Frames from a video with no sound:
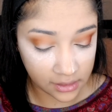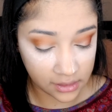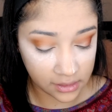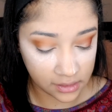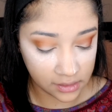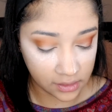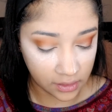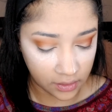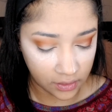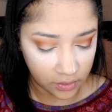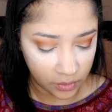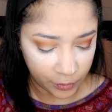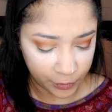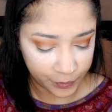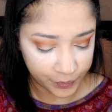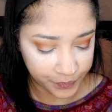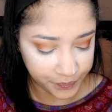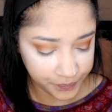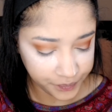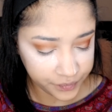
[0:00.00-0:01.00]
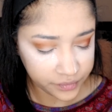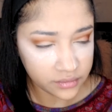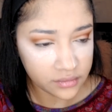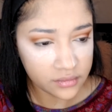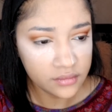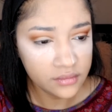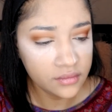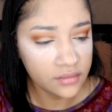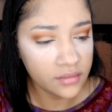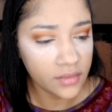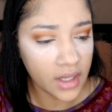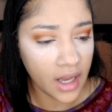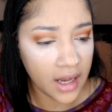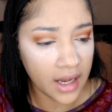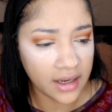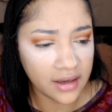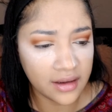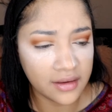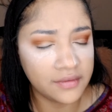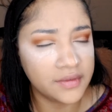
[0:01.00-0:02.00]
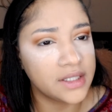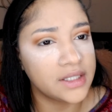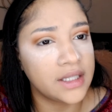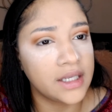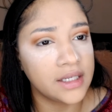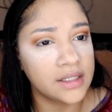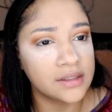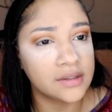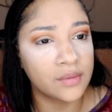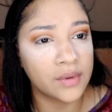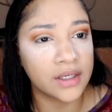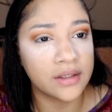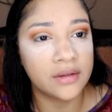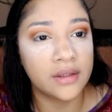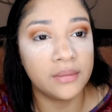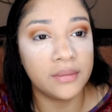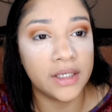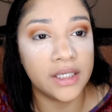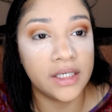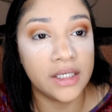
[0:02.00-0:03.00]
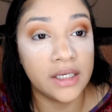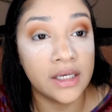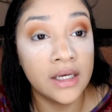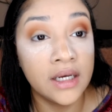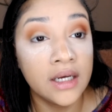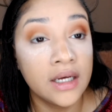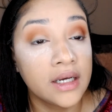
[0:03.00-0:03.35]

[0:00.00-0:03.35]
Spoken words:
So I definitely think it's worth the money,